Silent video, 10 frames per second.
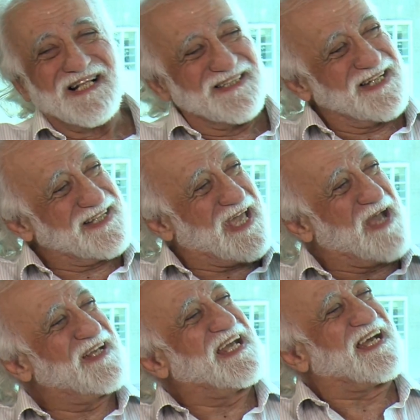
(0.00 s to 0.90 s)
He was the one who
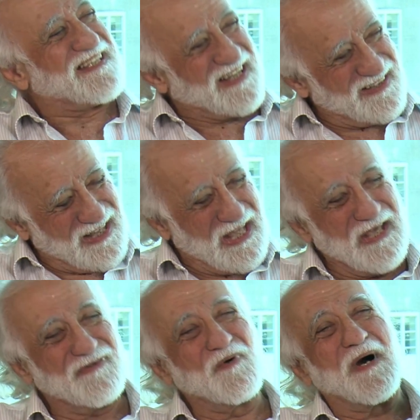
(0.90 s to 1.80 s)
taught you about your
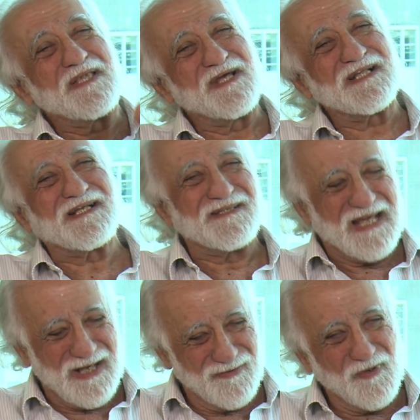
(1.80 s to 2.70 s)
instruction set.
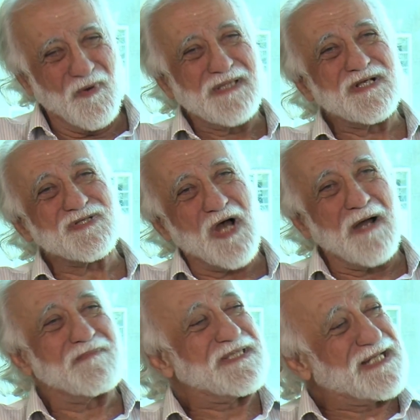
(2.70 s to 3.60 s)
He's the one that
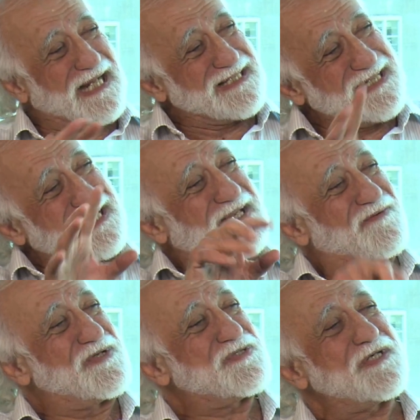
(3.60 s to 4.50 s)
taught me that I didn't need a
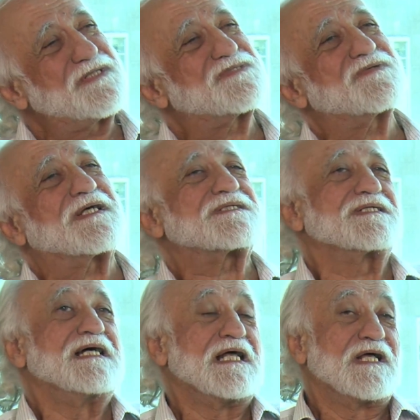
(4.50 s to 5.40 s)
return
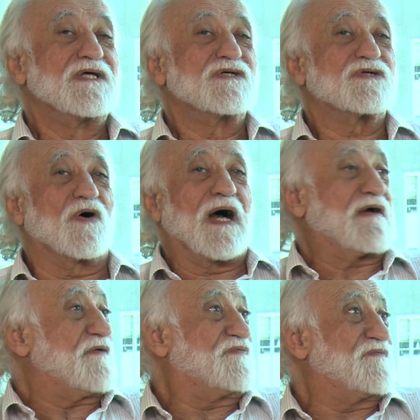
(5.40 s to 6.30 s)
instruction. So I
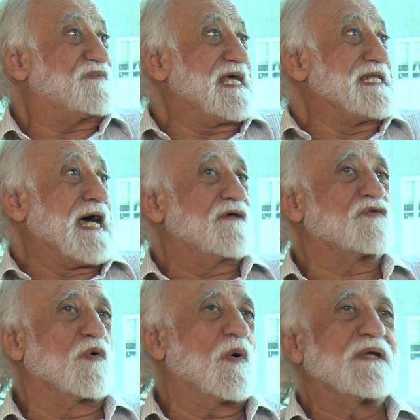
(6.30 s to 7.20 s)
got 15 now,
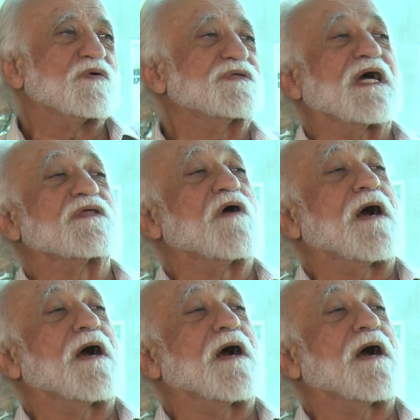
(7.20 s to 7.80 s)
so what do I do with the other